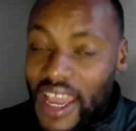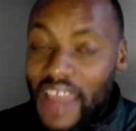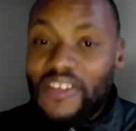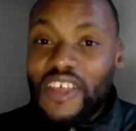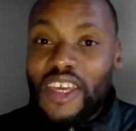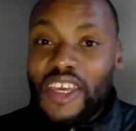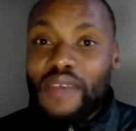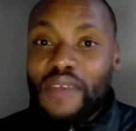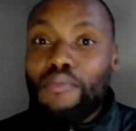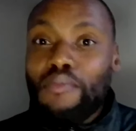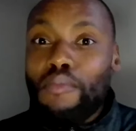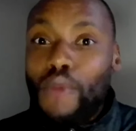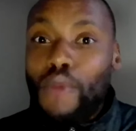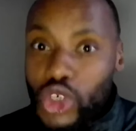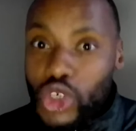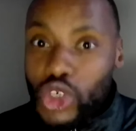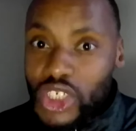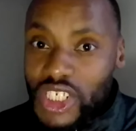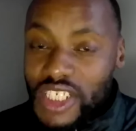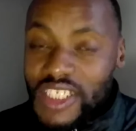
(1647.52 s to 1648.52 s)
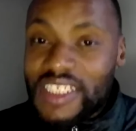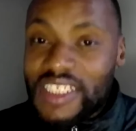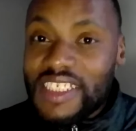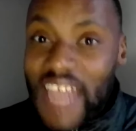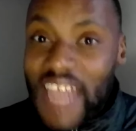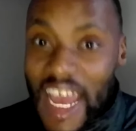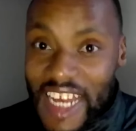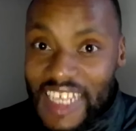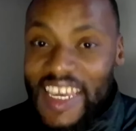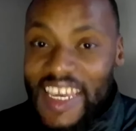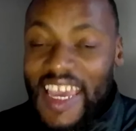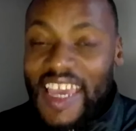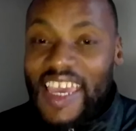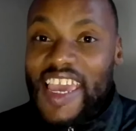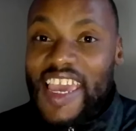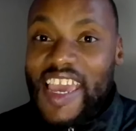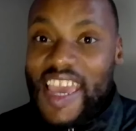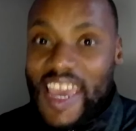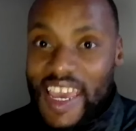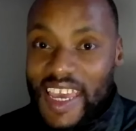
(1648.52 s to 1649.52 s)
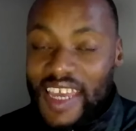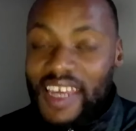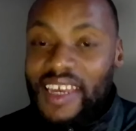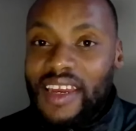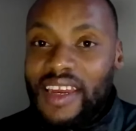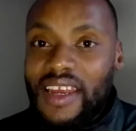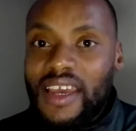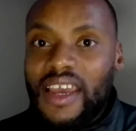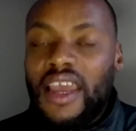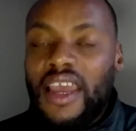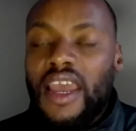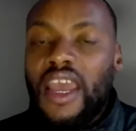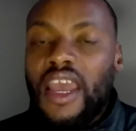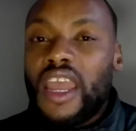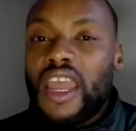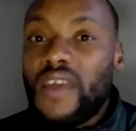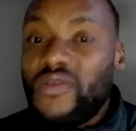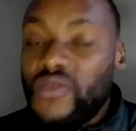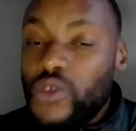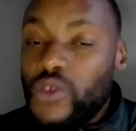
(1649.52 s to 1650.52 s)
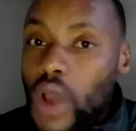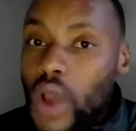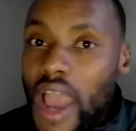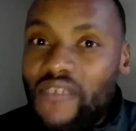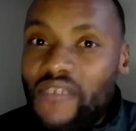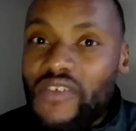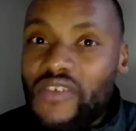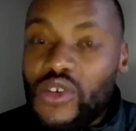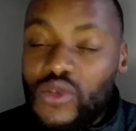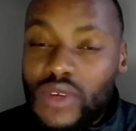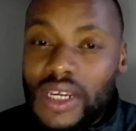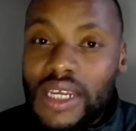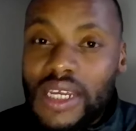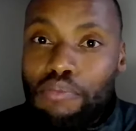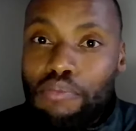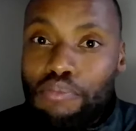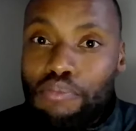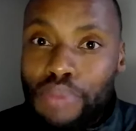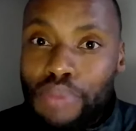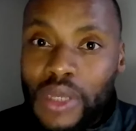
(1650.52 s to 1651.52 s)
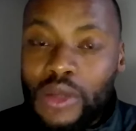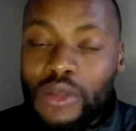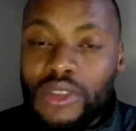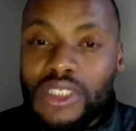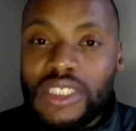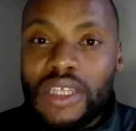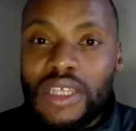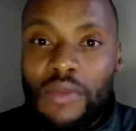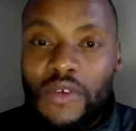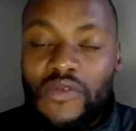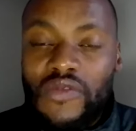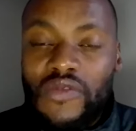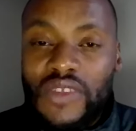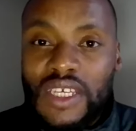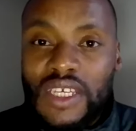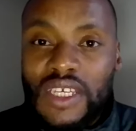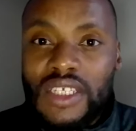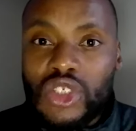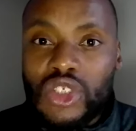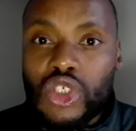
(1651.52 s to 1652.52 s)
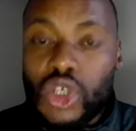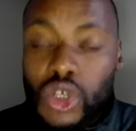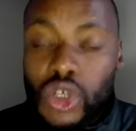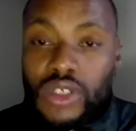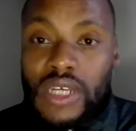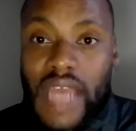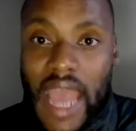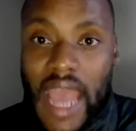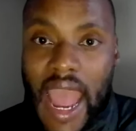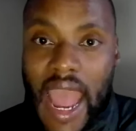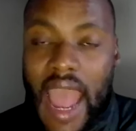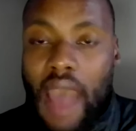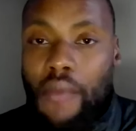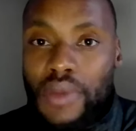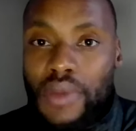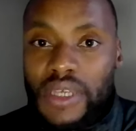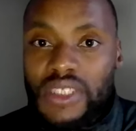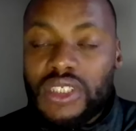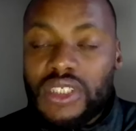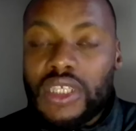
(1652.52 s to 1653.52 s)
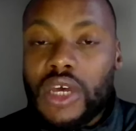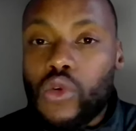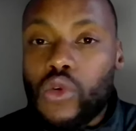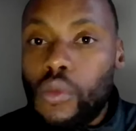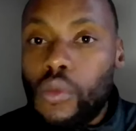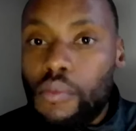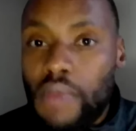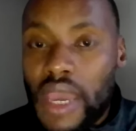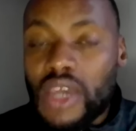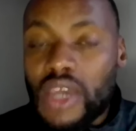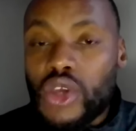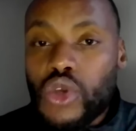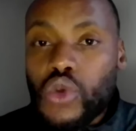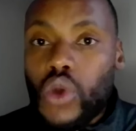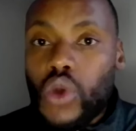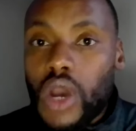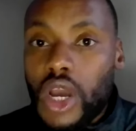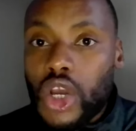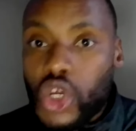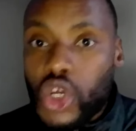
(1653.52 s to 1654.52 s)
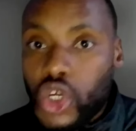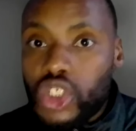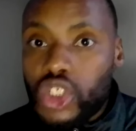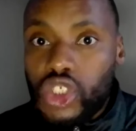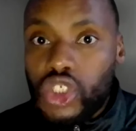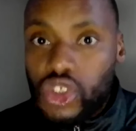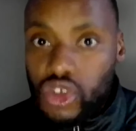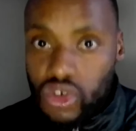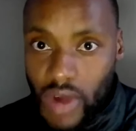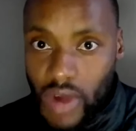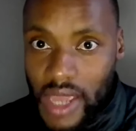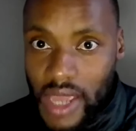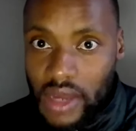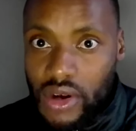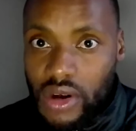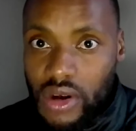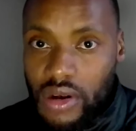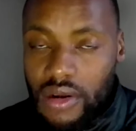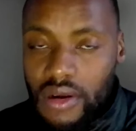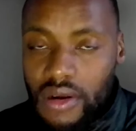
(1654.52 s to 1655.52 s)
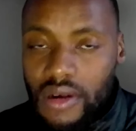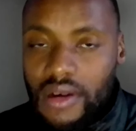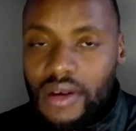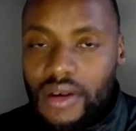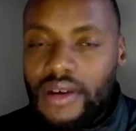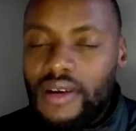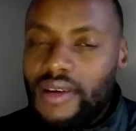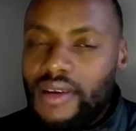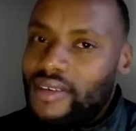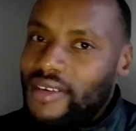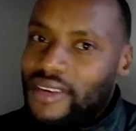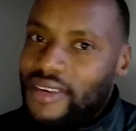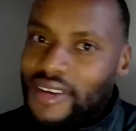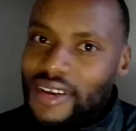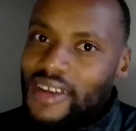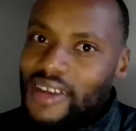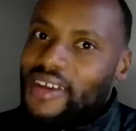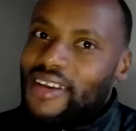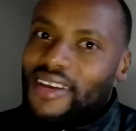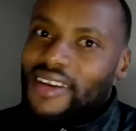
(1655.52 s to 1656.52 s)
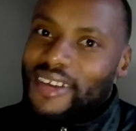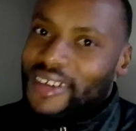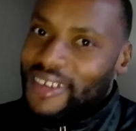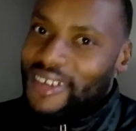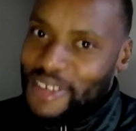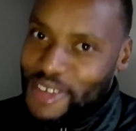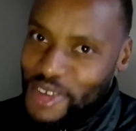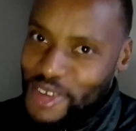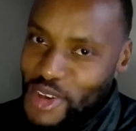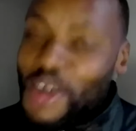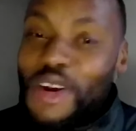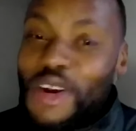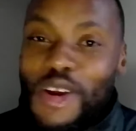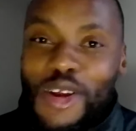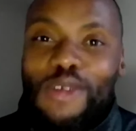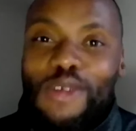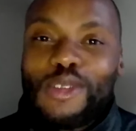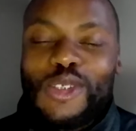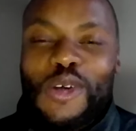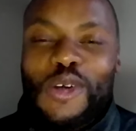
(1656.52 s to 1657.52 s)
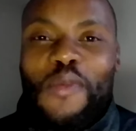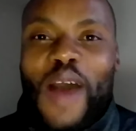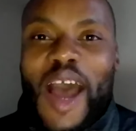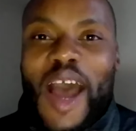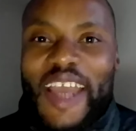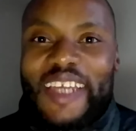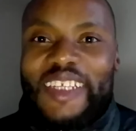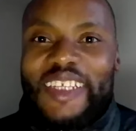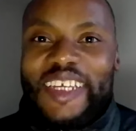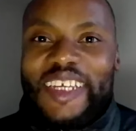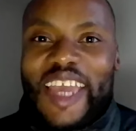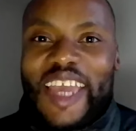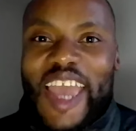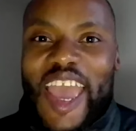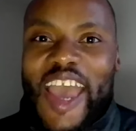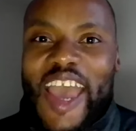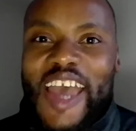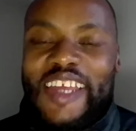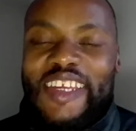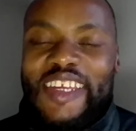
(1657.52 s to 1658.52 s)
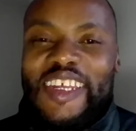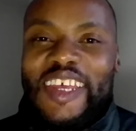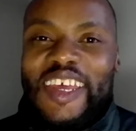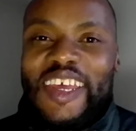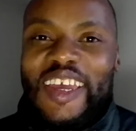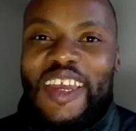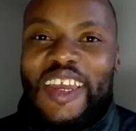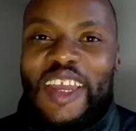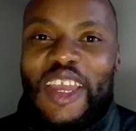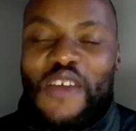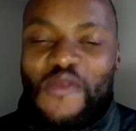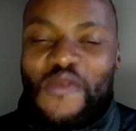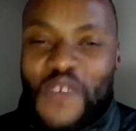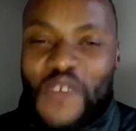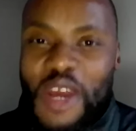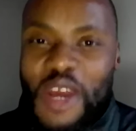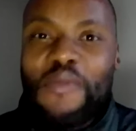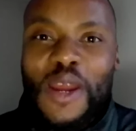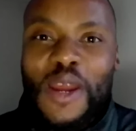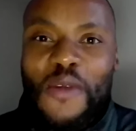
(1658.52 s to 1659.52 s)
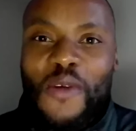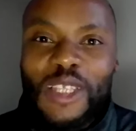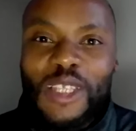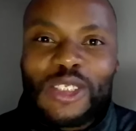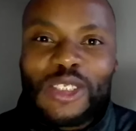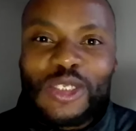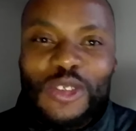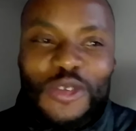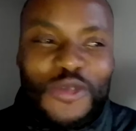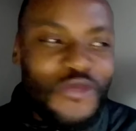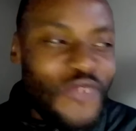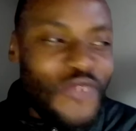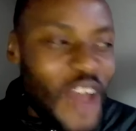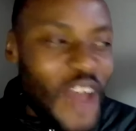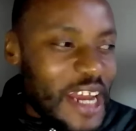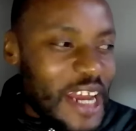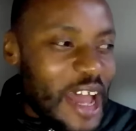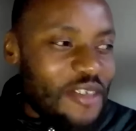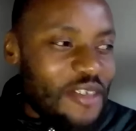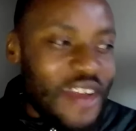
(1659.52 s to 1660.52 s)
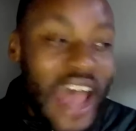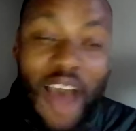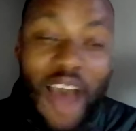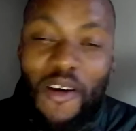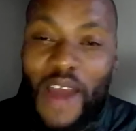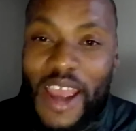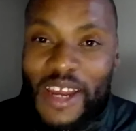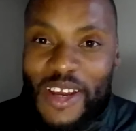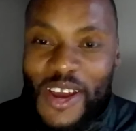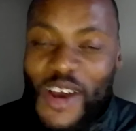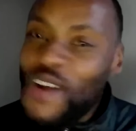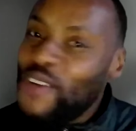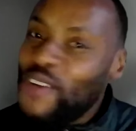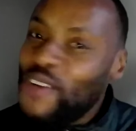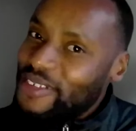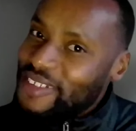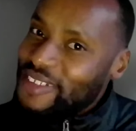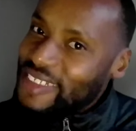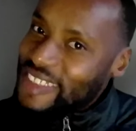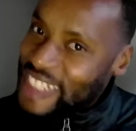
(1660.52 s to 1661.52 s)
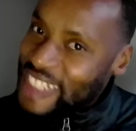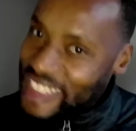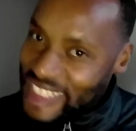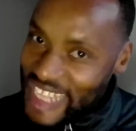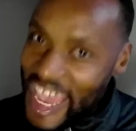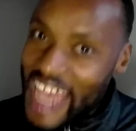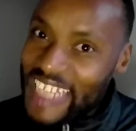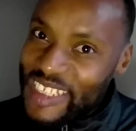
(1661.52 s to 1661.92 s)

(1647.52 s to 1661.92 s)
and the emotions start kicking in, if you haven't really built some of these good habits that will make you a good trader, you're going to lose your mind. And if anybody wants to find out how I know, just